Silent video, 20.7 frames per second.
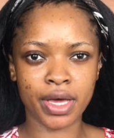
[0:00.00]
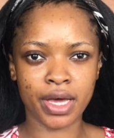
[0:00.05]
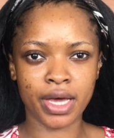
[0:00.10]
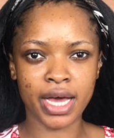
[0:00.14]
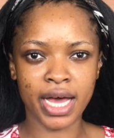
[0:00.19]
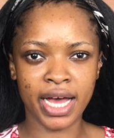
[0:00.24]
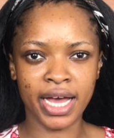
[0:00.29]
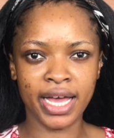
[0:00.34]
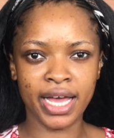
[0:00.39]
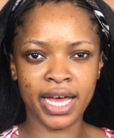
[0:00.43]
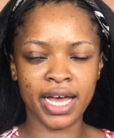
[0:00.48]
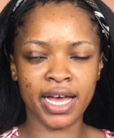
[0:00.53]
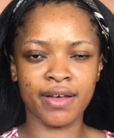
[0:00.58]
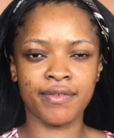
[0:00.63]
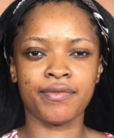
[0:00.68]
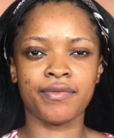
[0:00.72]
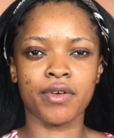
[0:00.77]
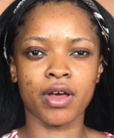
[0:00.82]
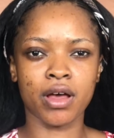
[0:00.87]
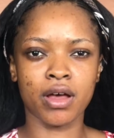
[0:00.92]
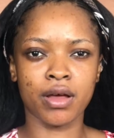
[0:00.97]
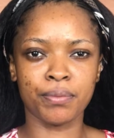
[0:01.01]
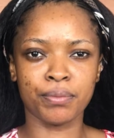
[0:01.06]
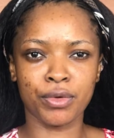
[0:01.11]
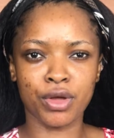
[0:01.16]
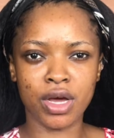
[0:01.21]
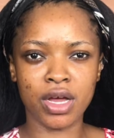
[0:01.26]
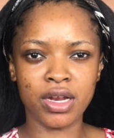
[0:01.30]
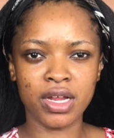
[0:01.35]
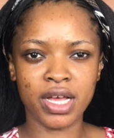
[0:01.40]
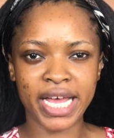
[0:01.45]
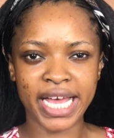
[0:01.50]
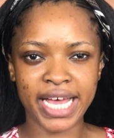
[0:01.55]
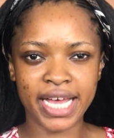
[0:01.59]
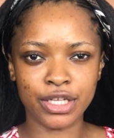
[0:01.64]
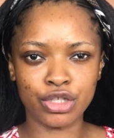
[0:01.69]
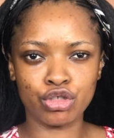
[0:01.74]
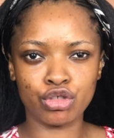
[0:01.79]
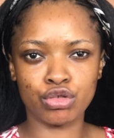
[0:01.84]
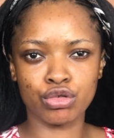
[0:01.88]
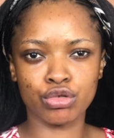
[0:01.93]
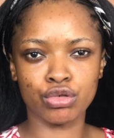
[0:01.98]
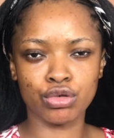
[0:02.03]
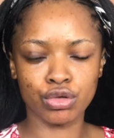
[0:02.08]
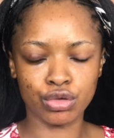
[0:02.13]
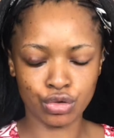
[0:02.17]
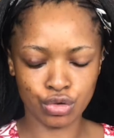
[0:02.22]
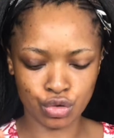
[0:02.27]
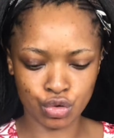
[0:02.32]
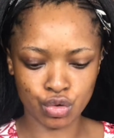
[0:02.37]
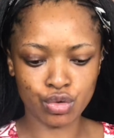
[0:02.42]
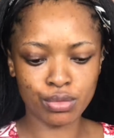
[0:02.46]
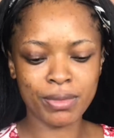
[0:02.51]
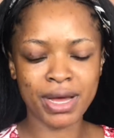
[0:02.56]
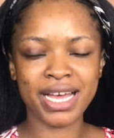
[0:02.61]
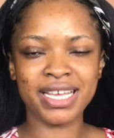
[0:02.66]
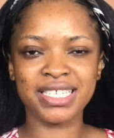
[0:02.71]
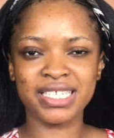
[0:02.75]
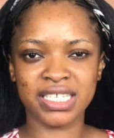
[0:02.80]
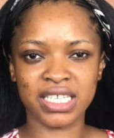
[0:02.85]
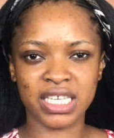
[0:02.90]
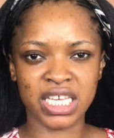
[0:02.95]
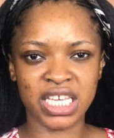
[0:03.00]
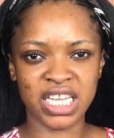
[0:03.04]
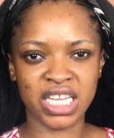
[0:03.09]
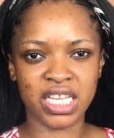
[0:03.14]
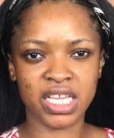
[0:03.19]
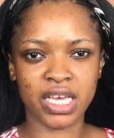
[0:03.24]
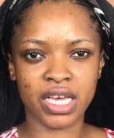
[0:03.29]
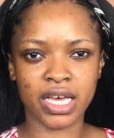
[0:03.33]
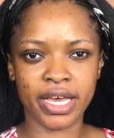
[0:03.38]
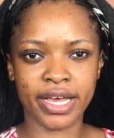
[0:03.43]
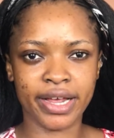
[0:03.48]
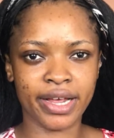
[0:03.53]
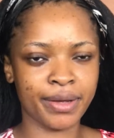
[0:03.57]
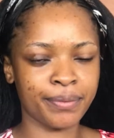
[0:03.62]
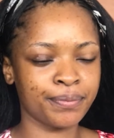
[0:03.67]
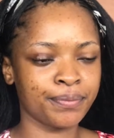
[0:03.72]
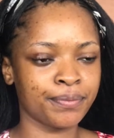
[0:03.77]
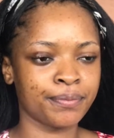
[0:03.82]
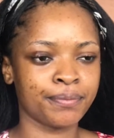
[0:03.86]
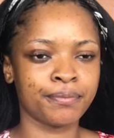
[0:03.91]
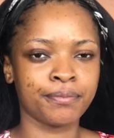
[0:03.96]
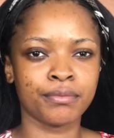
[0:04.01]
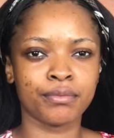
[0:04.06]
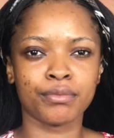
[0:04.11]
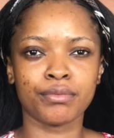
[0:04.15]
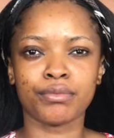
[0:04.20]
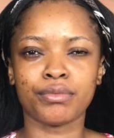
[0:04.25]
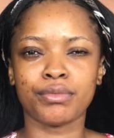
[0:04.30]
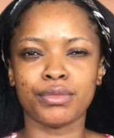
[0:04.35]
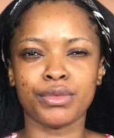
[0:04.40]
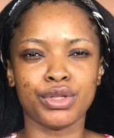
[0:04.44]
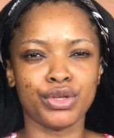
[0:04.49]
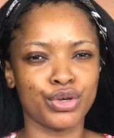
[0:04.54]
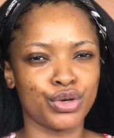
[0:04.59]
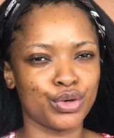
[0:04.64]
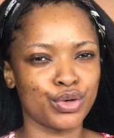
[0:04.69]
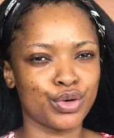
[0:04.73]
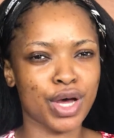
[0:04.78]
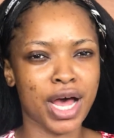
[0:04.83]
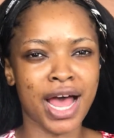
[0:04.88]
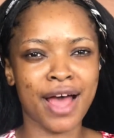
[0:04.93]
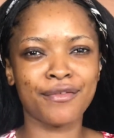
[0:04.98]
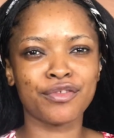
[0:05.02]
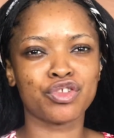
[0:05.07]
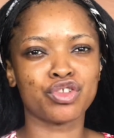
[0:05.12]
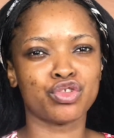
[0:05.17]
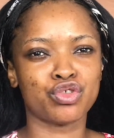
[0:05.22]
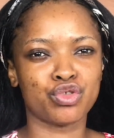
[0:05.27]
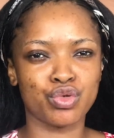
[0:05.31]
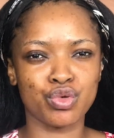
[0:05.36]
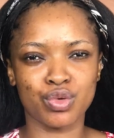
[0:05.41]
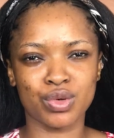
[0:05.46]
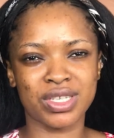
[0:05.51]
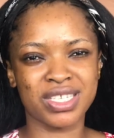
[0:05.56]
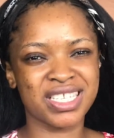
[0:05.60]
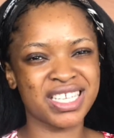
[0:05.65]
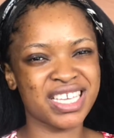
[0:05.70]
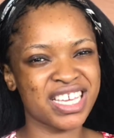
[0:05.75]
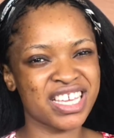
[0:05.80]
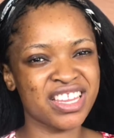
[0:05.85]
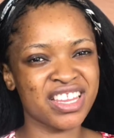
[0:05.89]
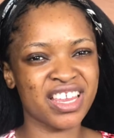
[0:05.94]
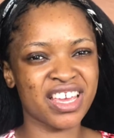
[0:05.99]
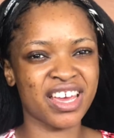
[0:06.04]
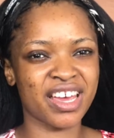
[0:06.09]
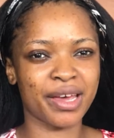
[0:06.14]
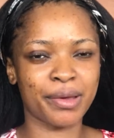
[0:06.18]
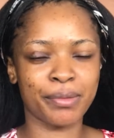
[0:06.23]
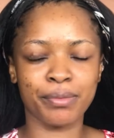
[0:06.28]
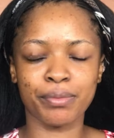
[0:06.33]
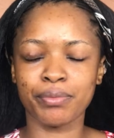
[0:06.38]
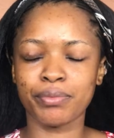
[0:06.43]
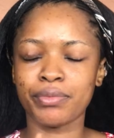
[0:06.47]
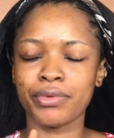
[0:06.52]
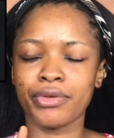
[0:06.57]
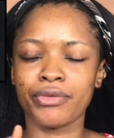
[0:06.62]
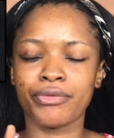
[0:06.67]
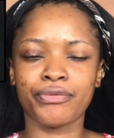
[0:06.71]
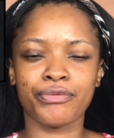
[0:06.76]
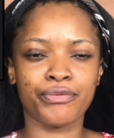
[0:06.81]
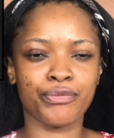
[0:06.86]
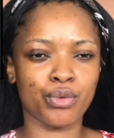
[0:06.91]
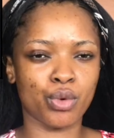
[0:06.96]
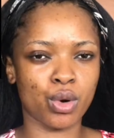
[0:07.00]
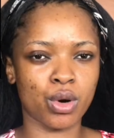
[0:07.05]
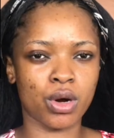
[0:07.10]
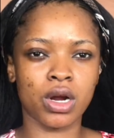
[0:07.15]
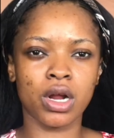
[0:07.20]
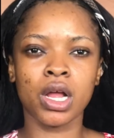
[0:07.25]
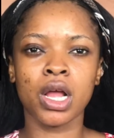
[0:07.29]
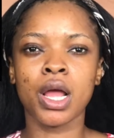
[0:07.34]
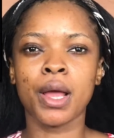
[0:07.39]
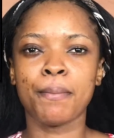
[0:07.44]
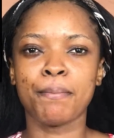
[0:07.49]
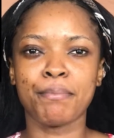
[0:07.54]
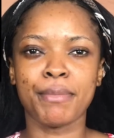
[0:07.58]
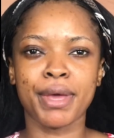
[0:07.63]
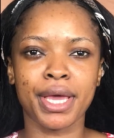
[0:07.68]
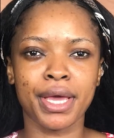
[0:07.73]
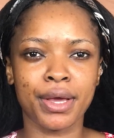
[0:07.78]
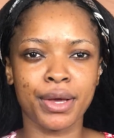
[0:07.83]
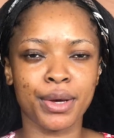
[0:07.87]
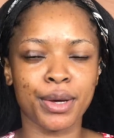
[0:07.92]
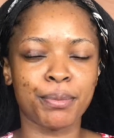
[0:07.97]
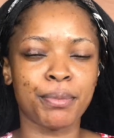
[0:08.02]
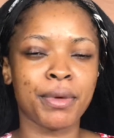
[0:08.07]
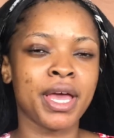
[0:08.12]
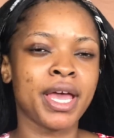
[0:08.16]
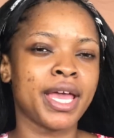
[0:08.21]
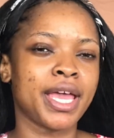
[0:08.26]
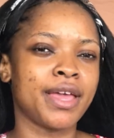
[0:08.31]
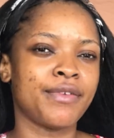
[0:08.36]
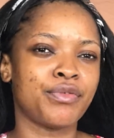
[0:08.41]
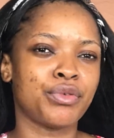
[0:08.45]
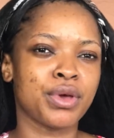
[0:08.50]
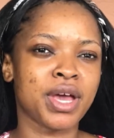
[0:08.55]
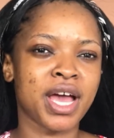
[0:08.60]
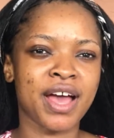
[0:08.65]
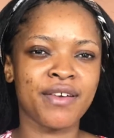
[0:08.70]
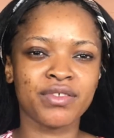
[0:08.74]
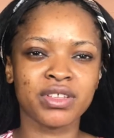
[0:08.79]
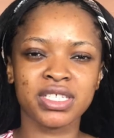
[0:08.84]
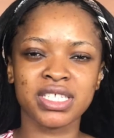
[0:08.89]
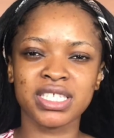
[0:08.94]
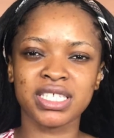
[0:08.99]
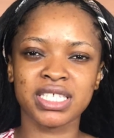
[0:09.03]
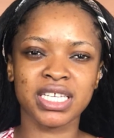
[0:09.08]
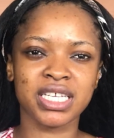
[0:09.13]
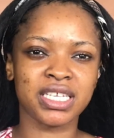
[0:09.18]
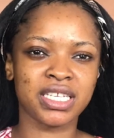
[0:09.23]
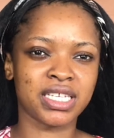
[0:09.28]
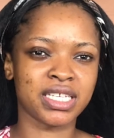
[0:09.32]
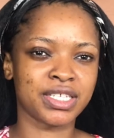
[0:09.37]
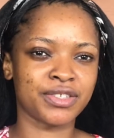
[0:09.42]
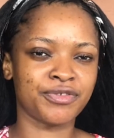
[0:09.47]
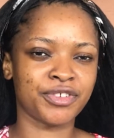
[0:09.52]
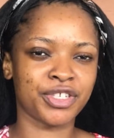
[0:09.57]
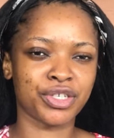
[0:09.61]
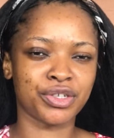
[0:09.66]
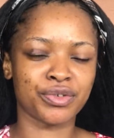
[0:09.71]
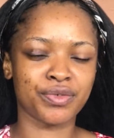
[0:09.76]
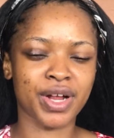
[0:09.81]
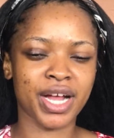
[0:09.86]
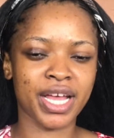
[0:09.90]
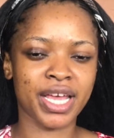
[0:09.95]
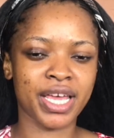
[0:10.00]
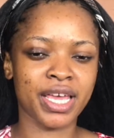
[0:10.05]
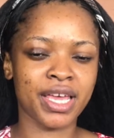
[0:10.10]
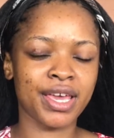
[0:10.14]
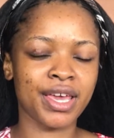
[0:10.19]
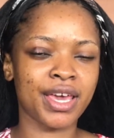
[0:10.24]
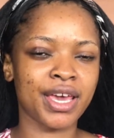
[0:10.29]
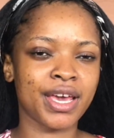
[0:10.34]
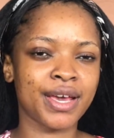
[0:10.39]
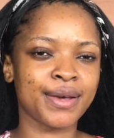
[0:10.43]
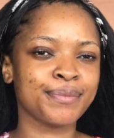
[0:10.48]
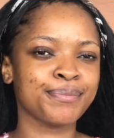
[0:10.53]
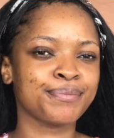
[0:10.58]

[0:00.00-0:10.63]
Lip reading: I have gone ahead to do my skincare. You'll have to do your skincare before makeup. If you haven't seen this video right here,